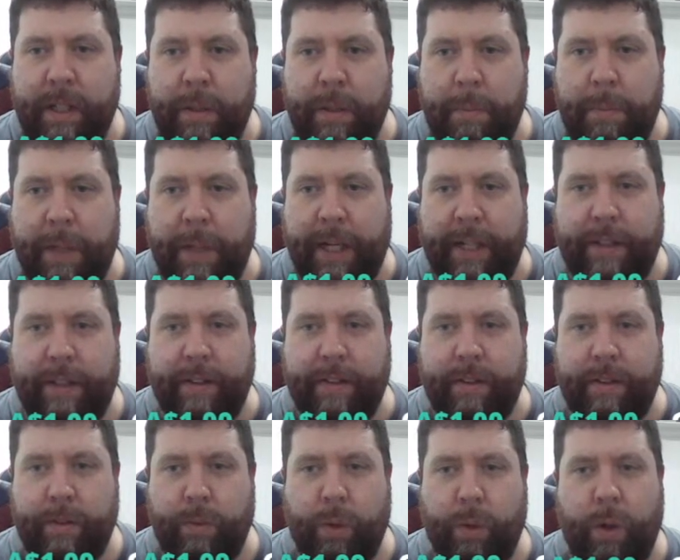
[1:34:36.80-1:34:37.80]
but
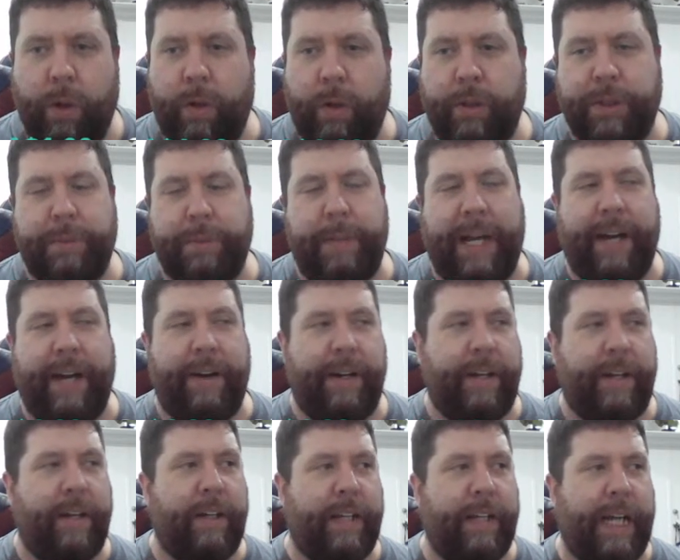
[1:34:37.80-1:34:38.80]
raw
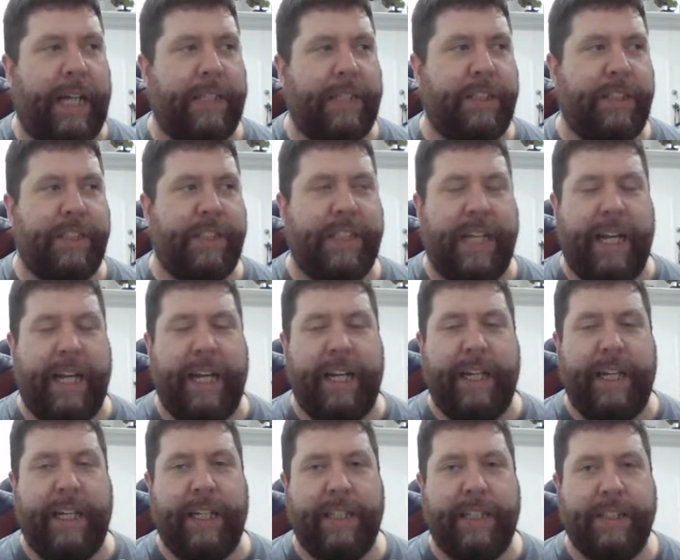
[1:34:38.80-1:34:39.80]
horsepower, as you say,
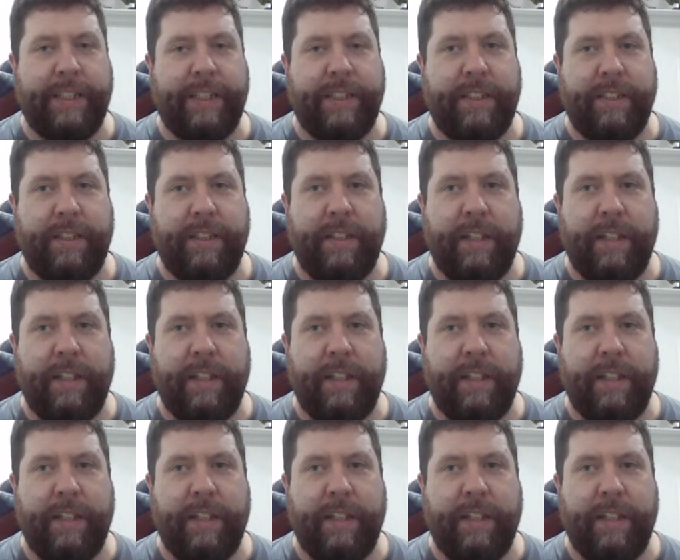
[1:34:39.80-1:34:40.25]
is